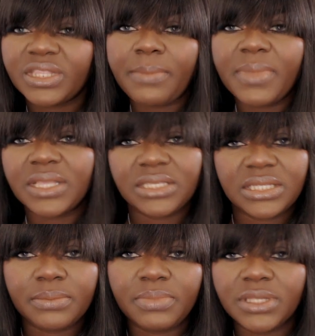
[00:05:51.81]
that makes
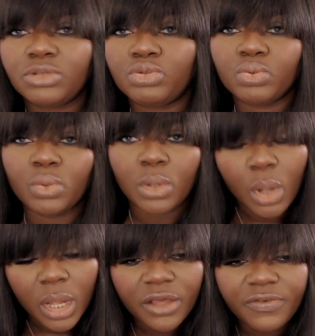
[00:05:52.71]
it a bit too
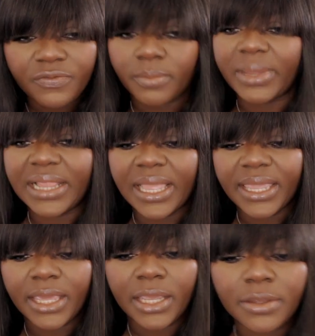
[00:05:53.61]
long for my
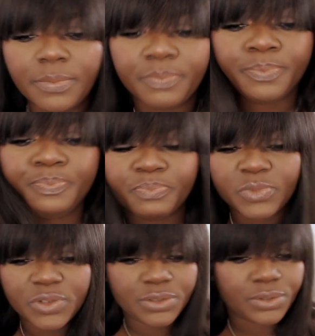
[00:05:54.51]
liking.
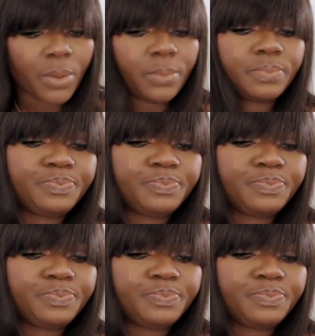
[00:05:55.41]
So